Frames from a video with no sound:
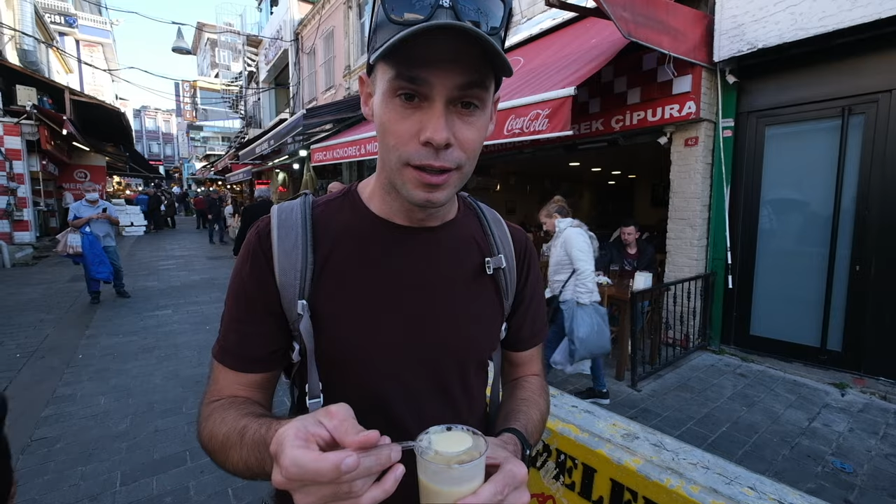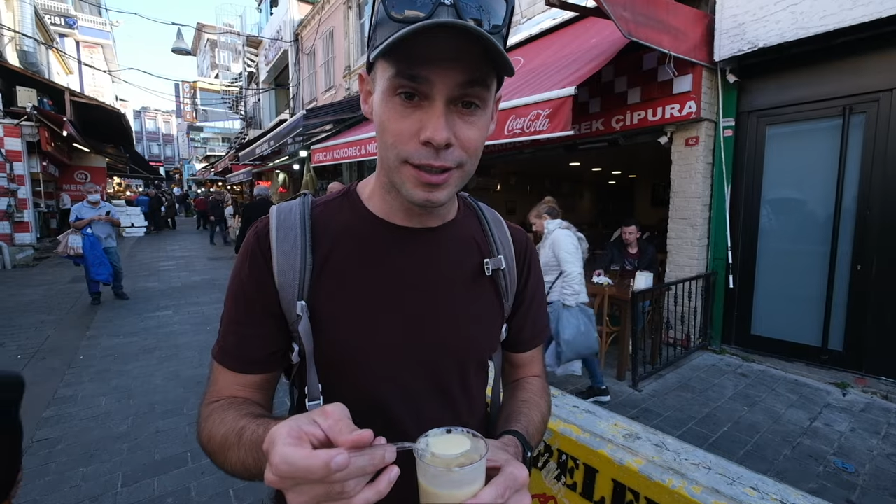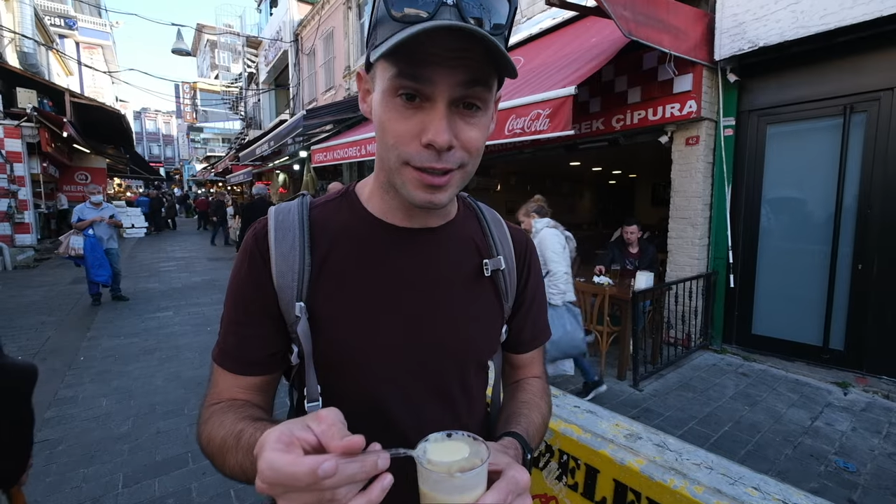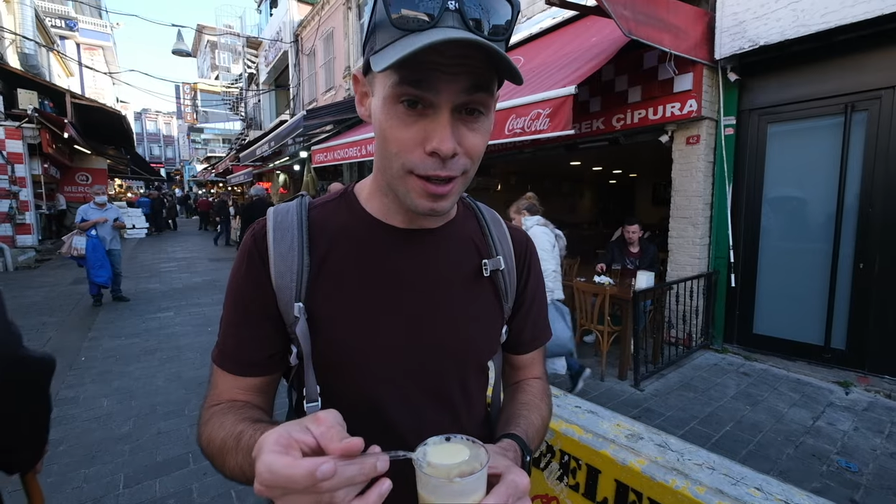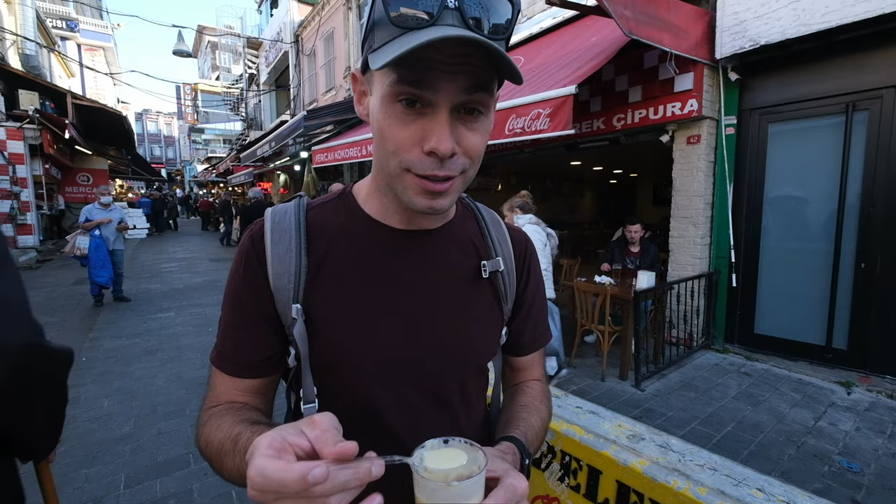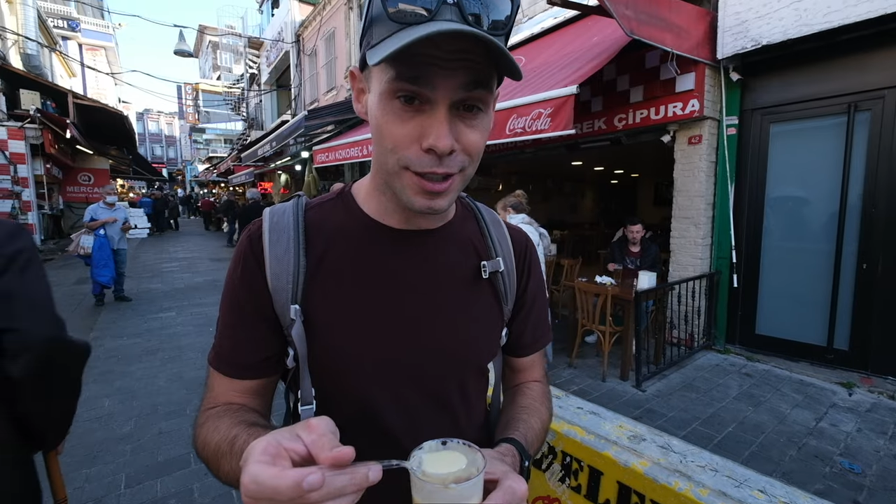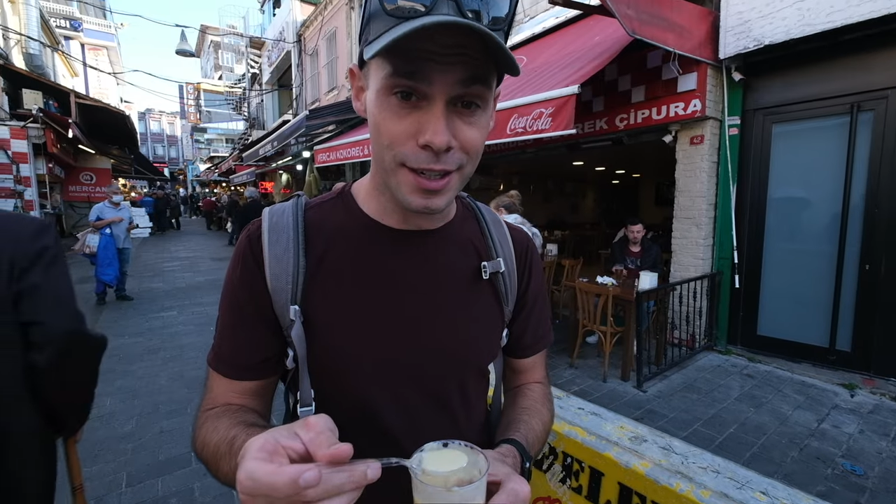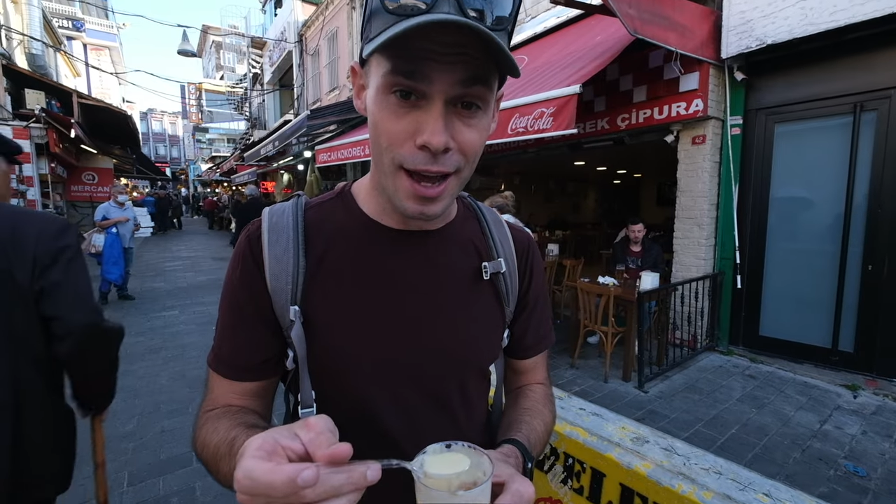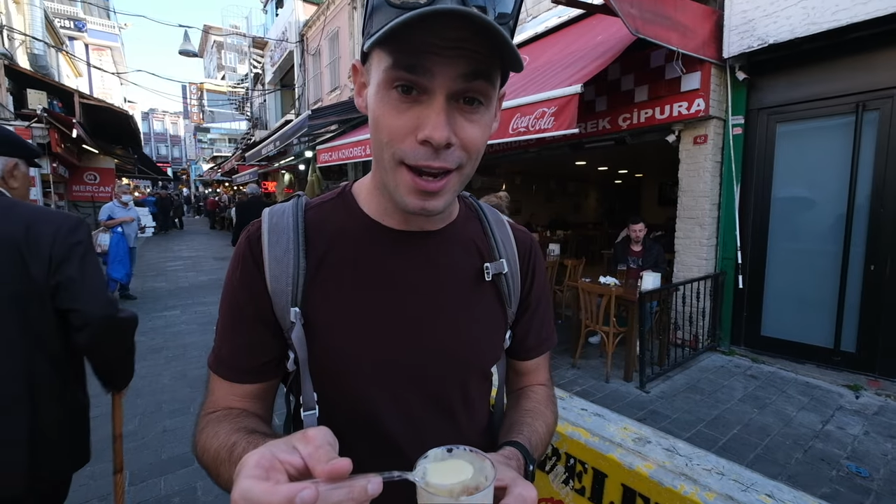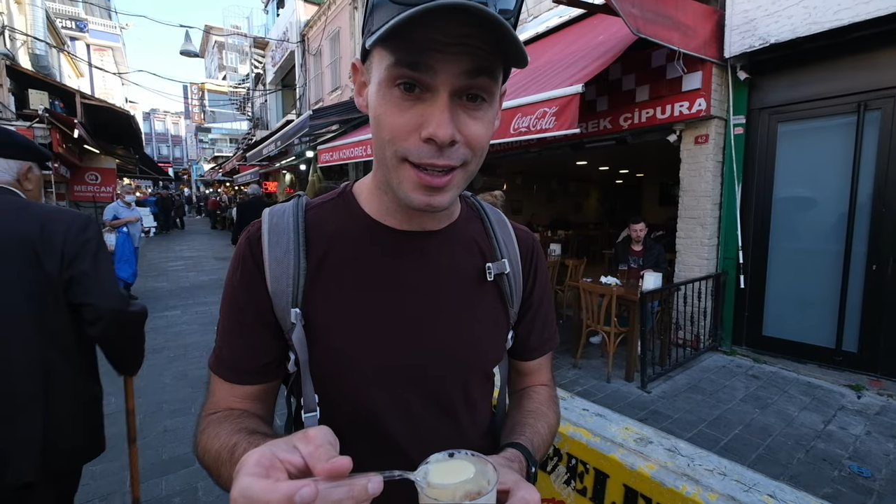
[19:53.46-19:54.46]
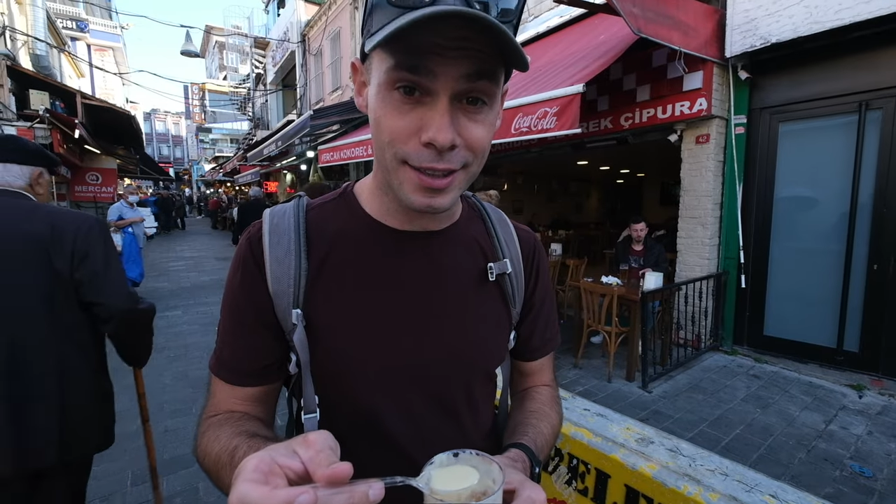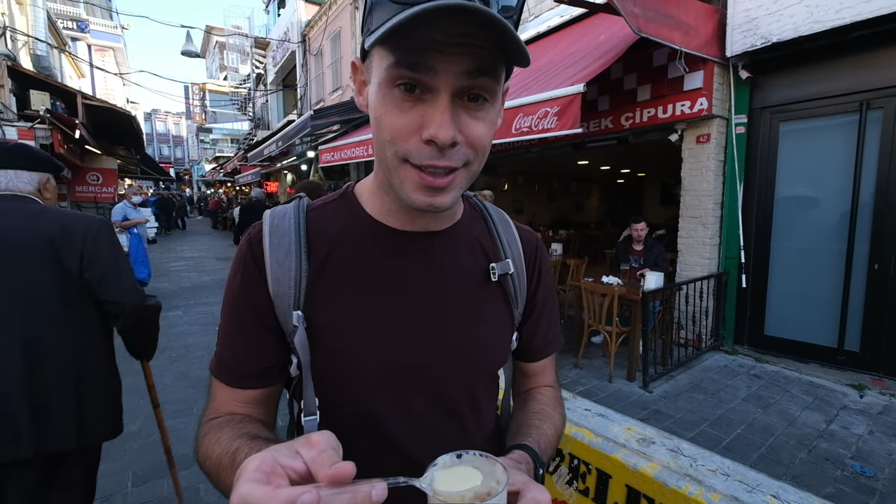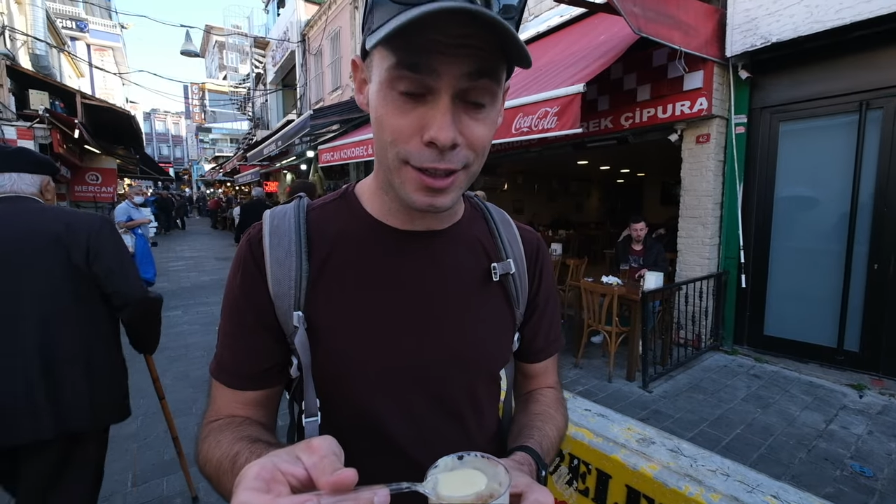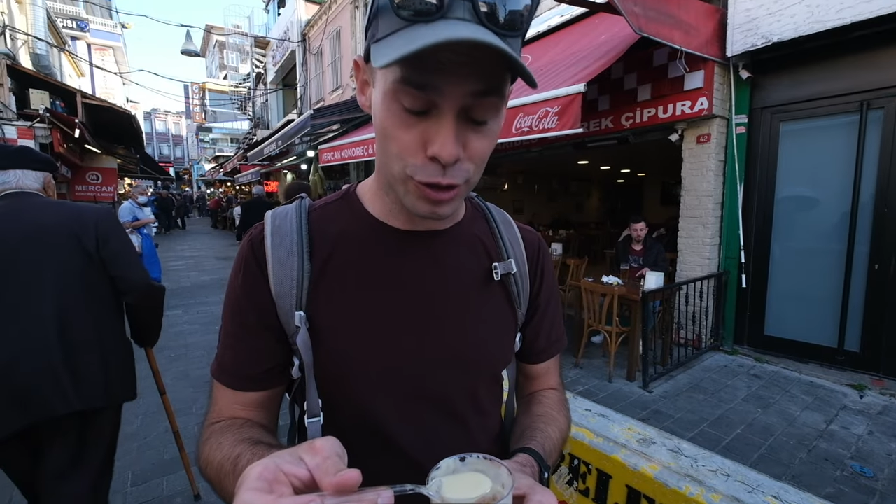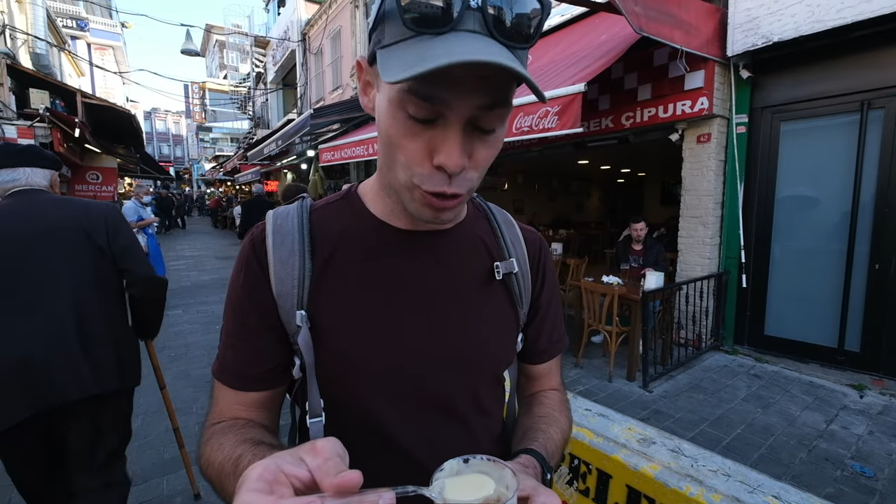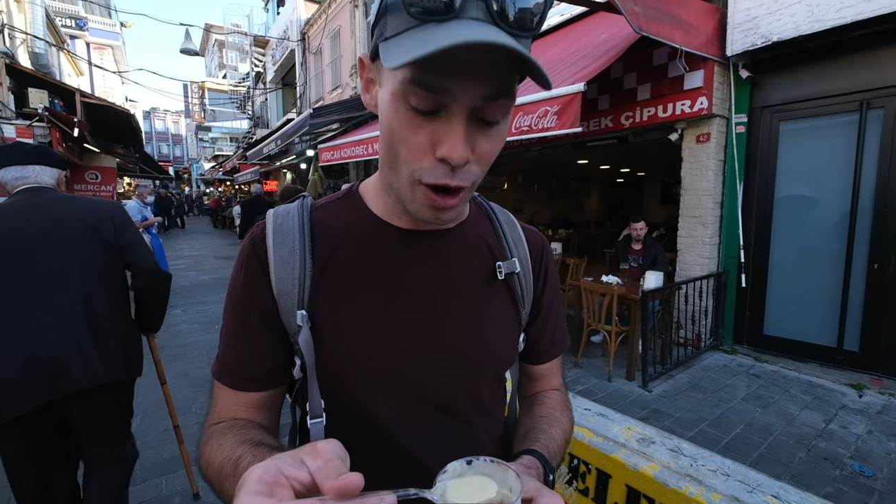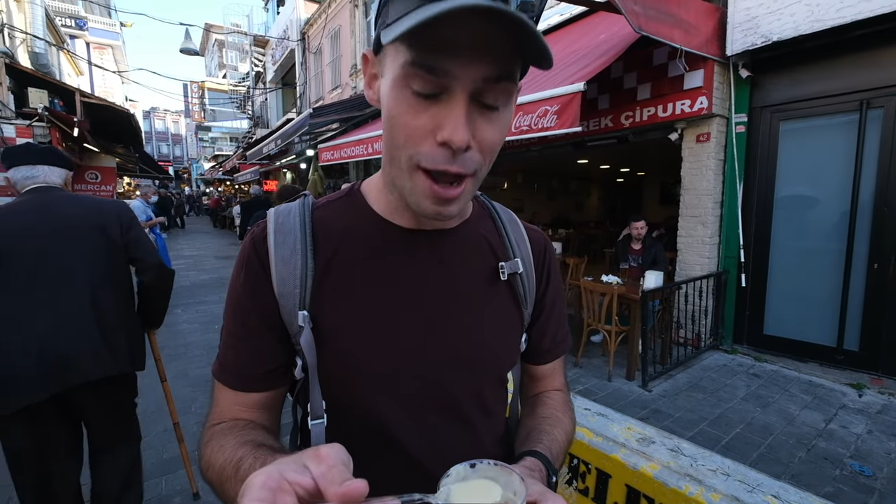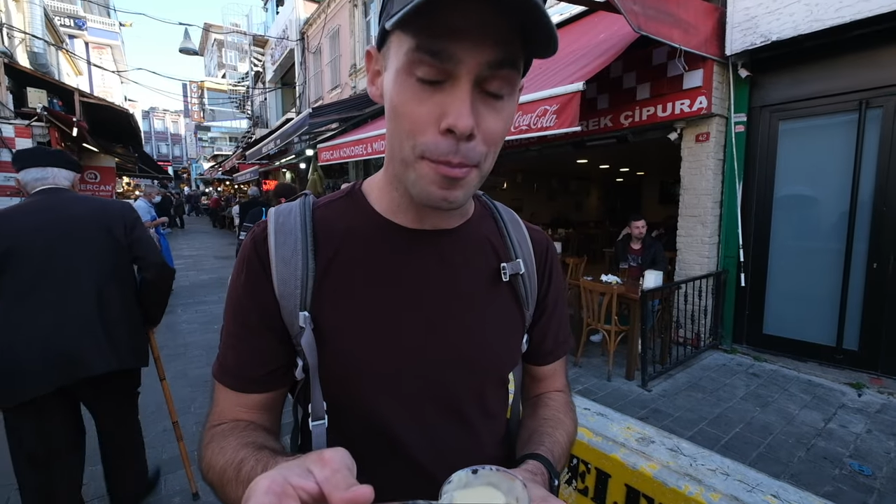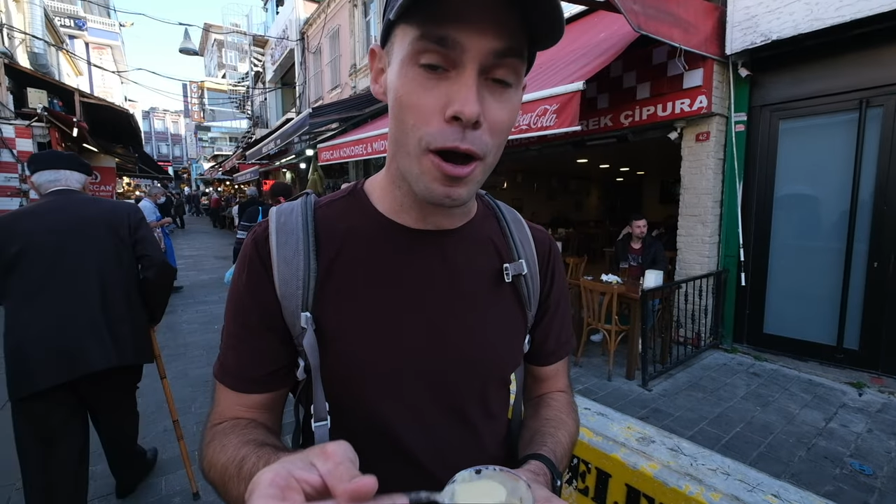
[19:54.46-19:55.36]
This is honestly not easy to describe,